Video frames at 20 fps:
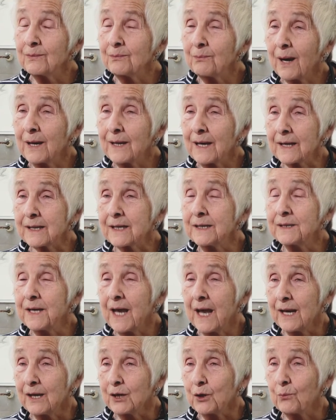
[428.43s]
lucky
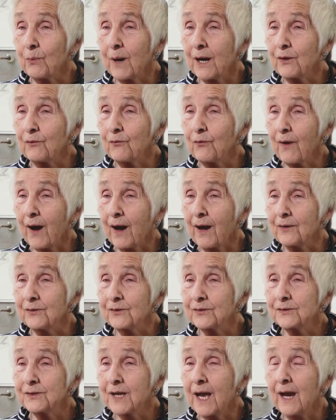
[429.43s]
day, you might
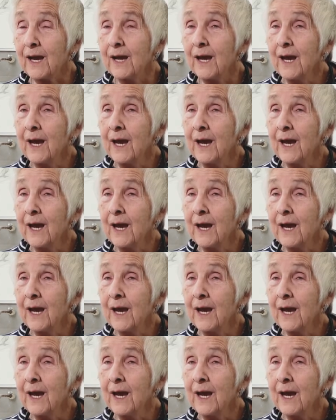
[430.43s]
say.